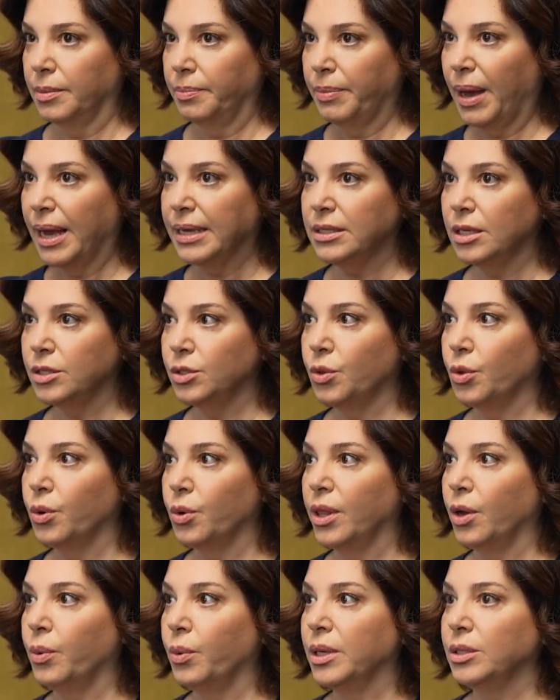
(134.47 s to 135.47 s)
passes
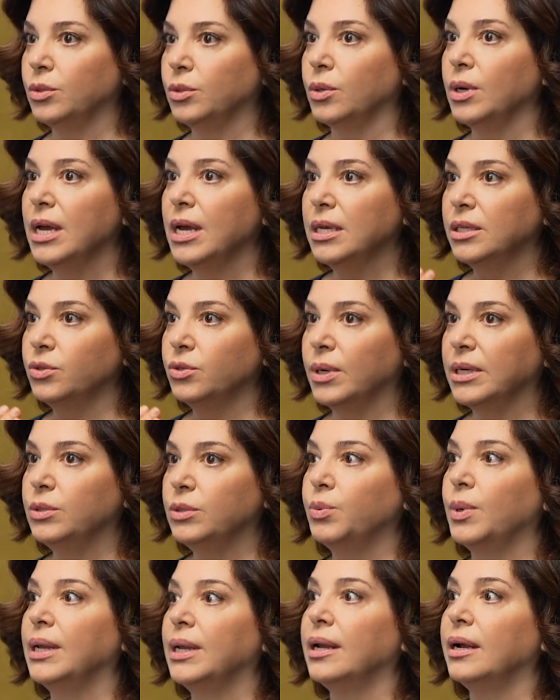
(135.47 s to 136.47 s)
through the window, so
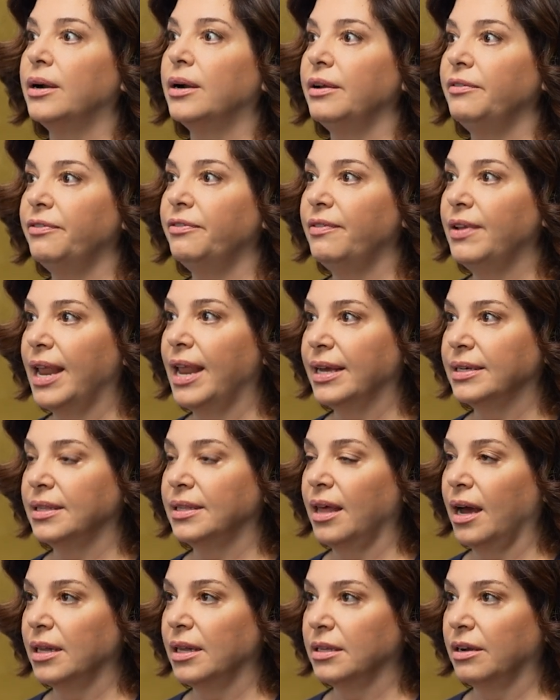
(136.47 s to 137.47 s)
it will
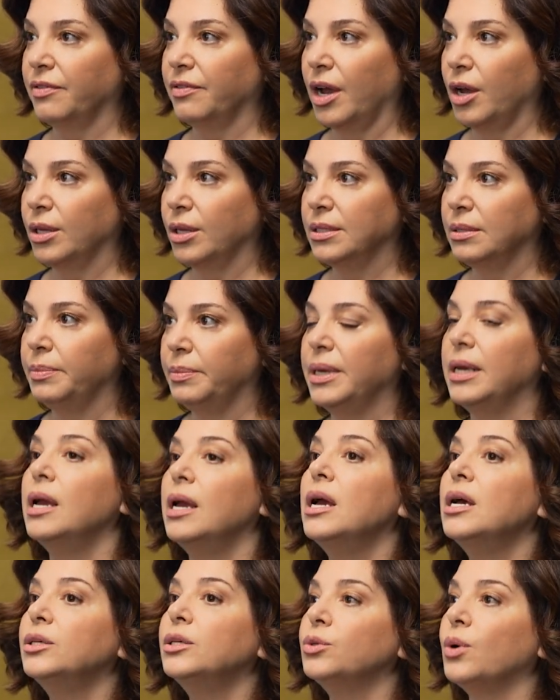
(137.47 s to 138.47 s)
reflect the ultraviolet B.
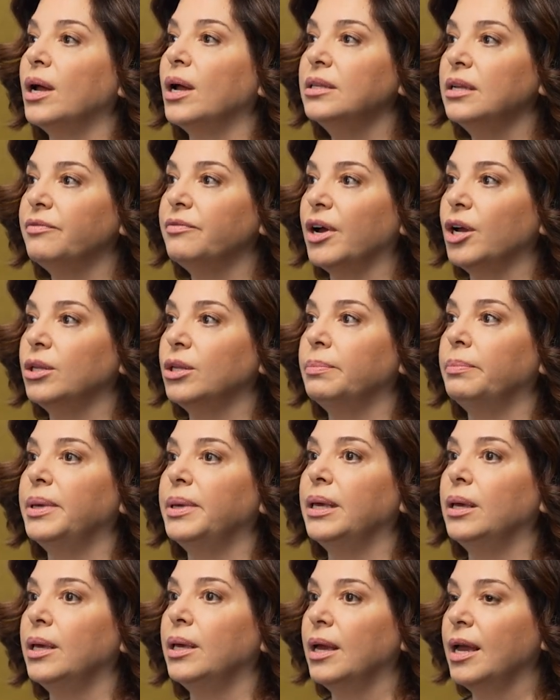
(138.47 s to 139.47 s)
So ultraviolet
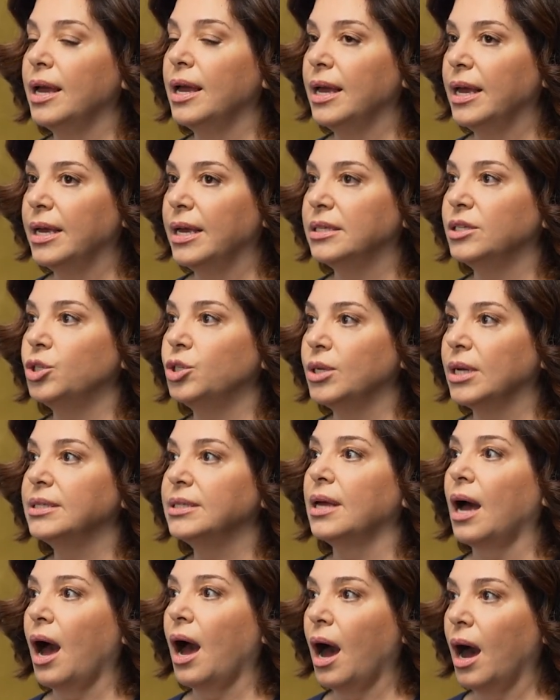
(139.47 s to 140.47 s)
B is
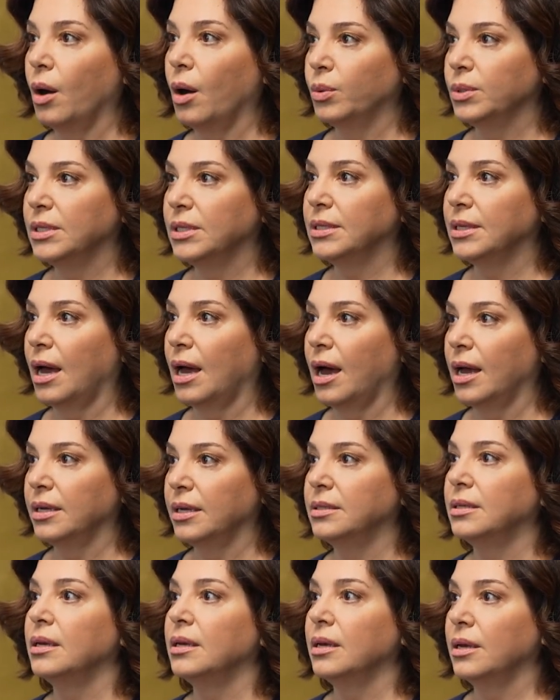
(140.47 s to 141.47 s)
just
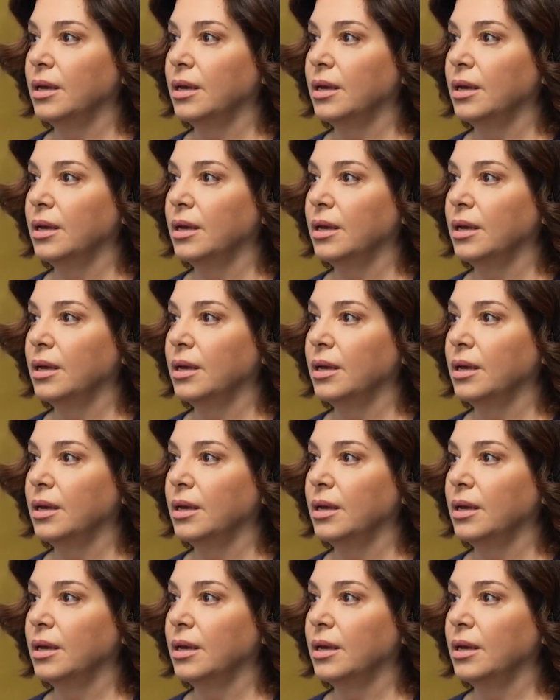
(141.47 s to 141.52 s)
outside,